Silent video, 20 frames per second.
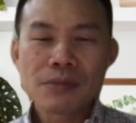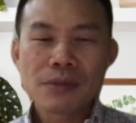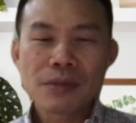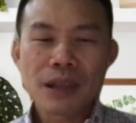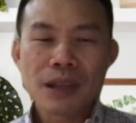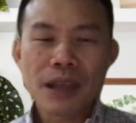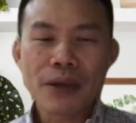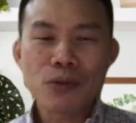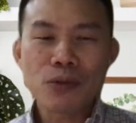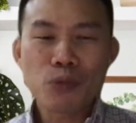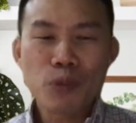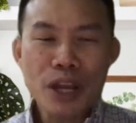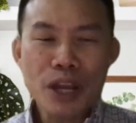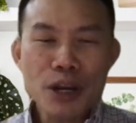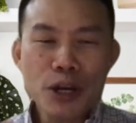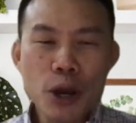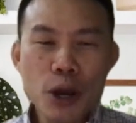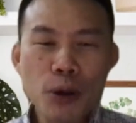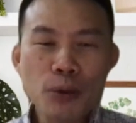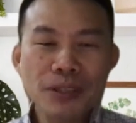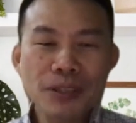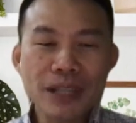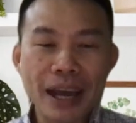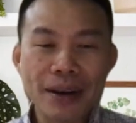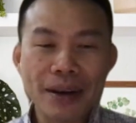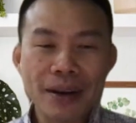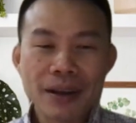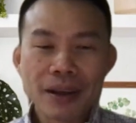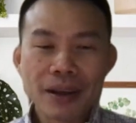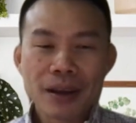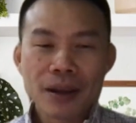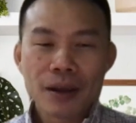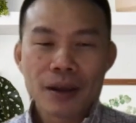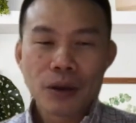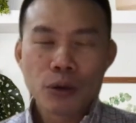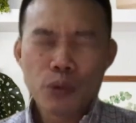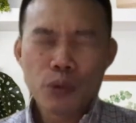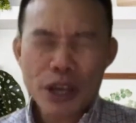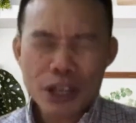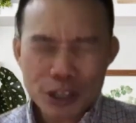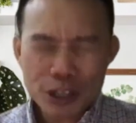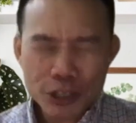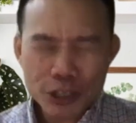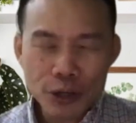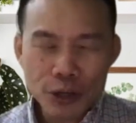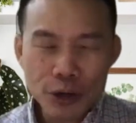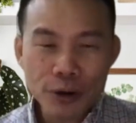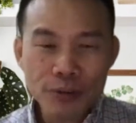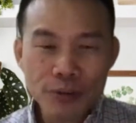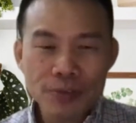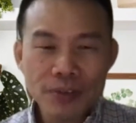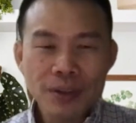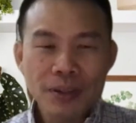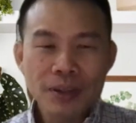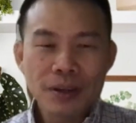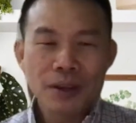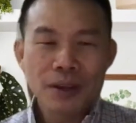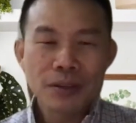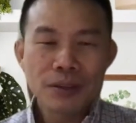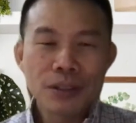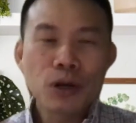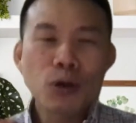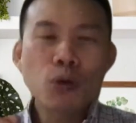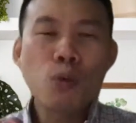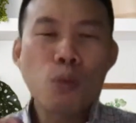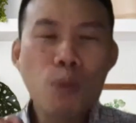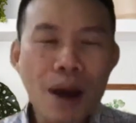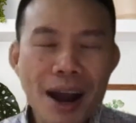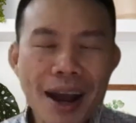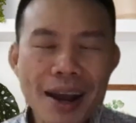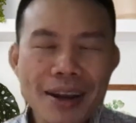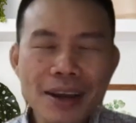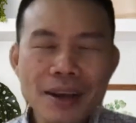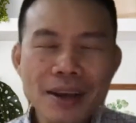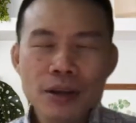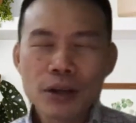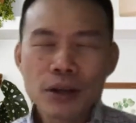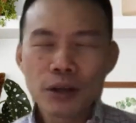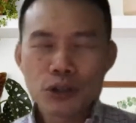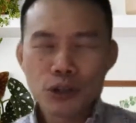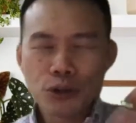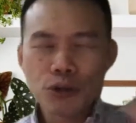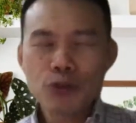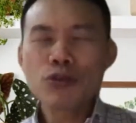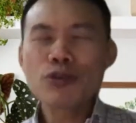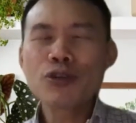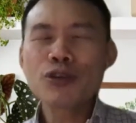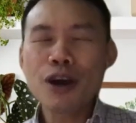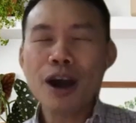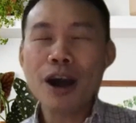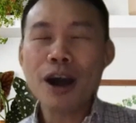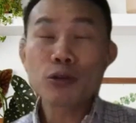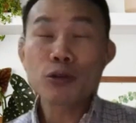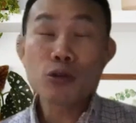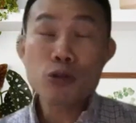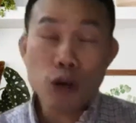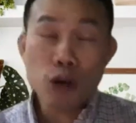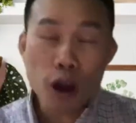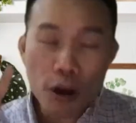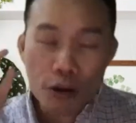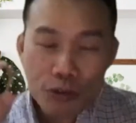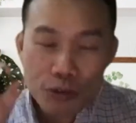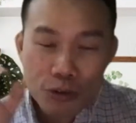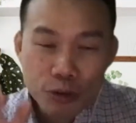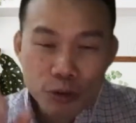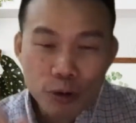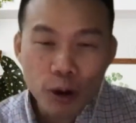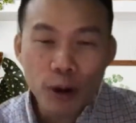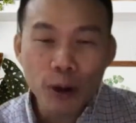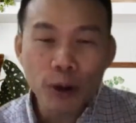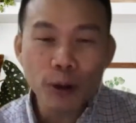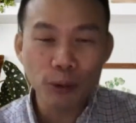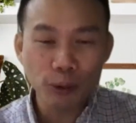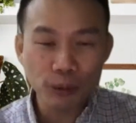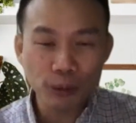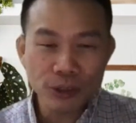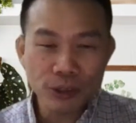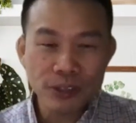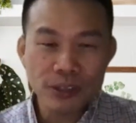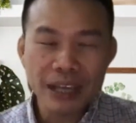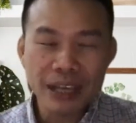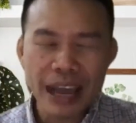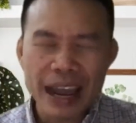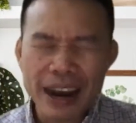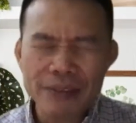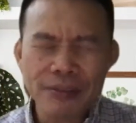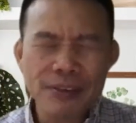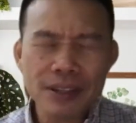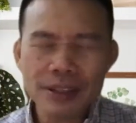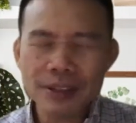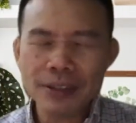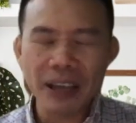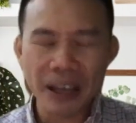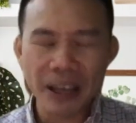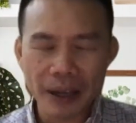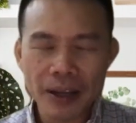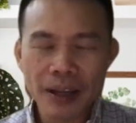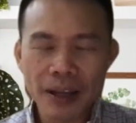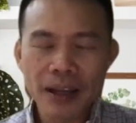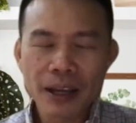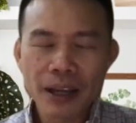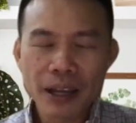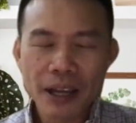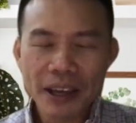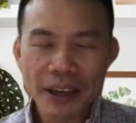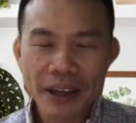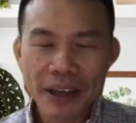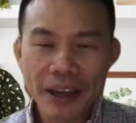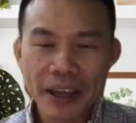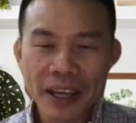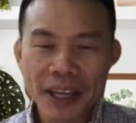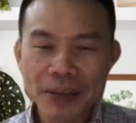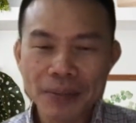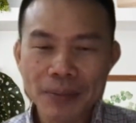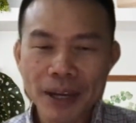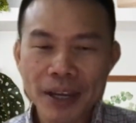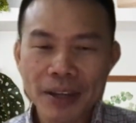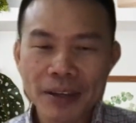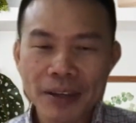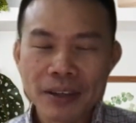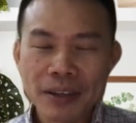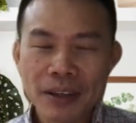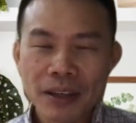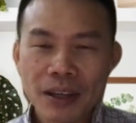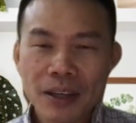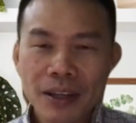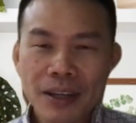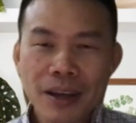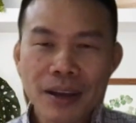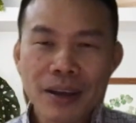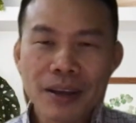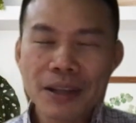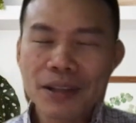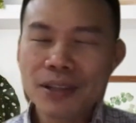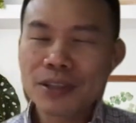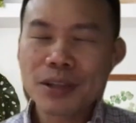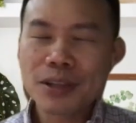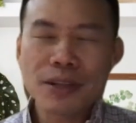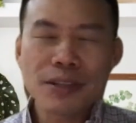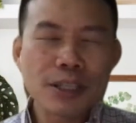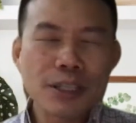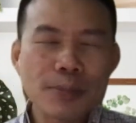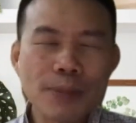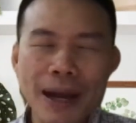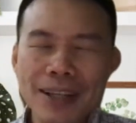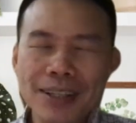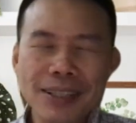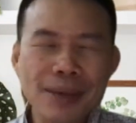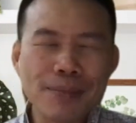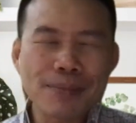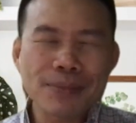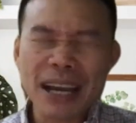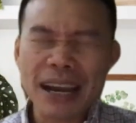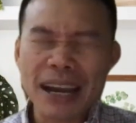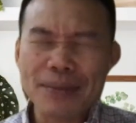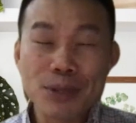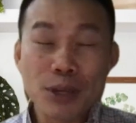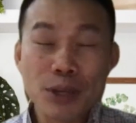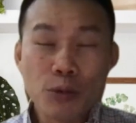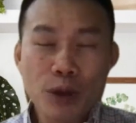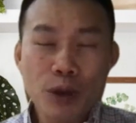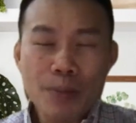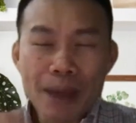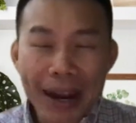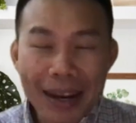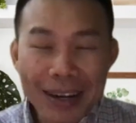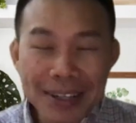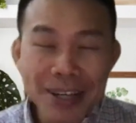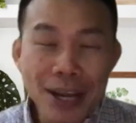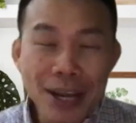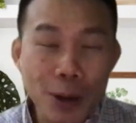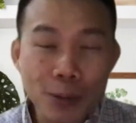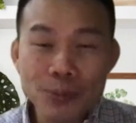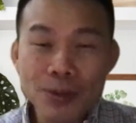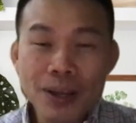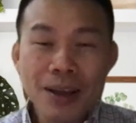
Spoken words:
And we know that we serve the one true God who controls everything. Amen. In spite sometimes we might doubt.